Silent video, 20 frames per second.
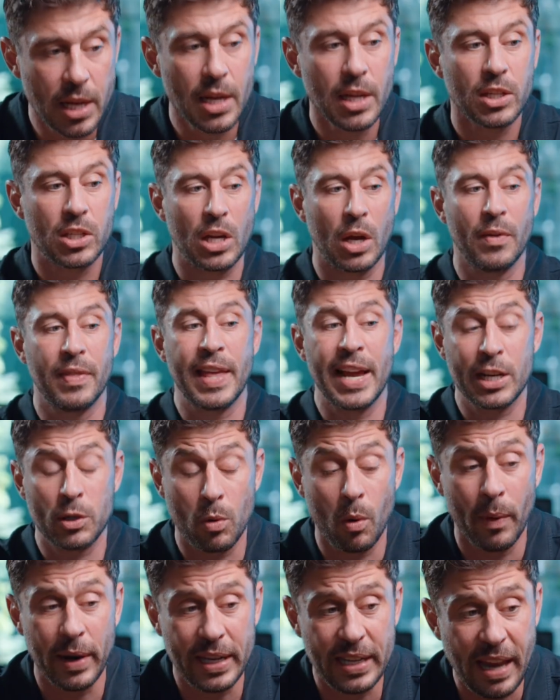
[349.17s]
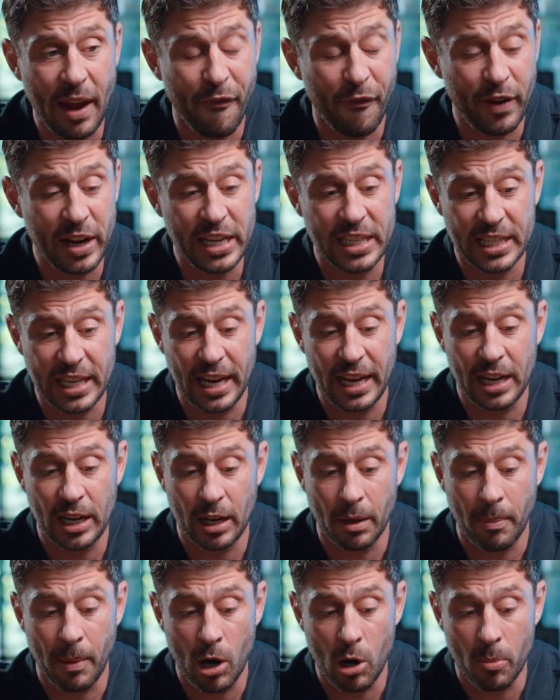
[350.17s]
So that's what we're definitely seeing at
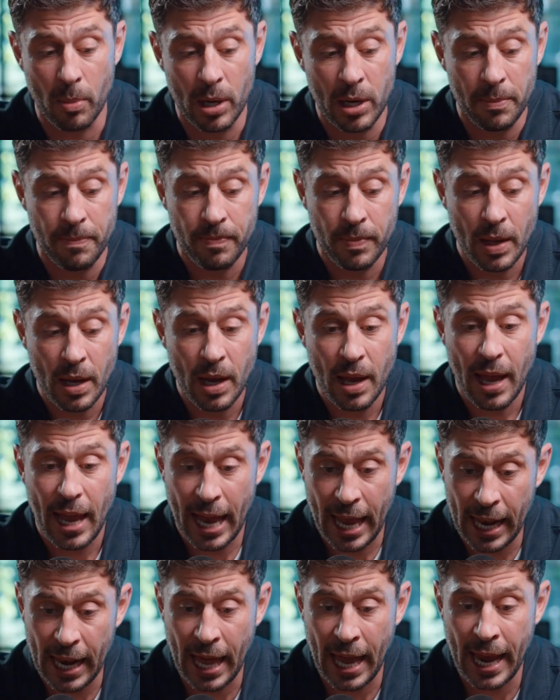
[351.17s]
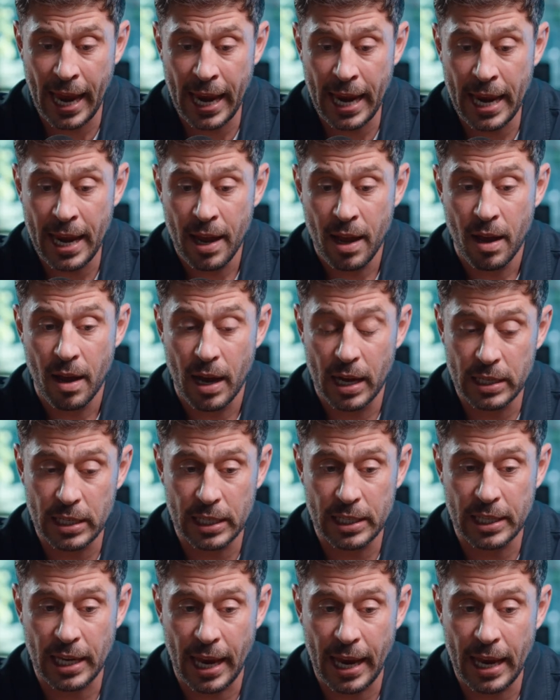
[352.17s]
the moment. LA, as I
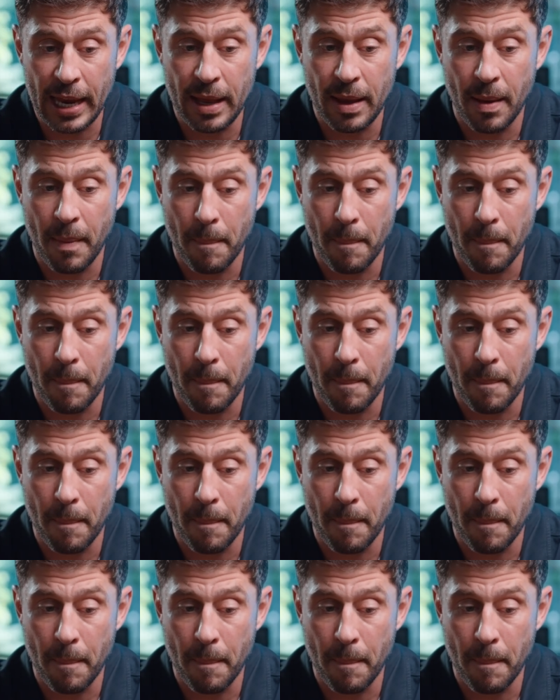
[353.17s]
say,